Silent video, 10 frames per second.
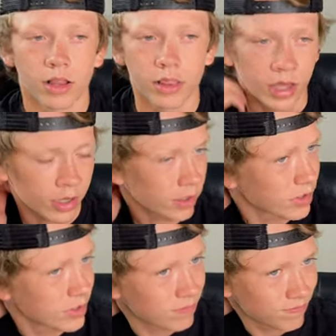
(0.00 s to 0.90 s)
like
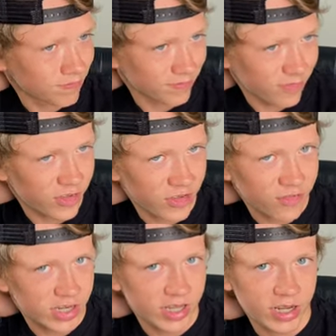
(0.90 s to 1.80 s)

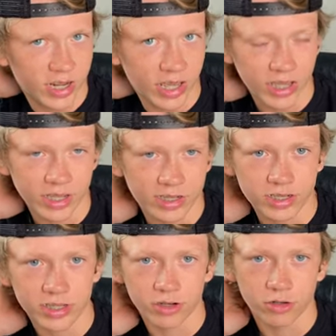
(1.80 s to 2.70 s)
15 to
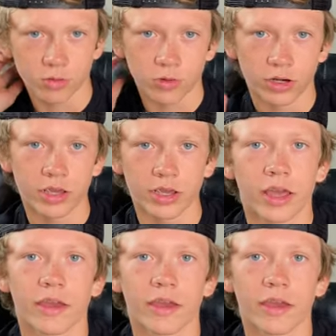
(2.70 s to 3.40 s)
18 or 20,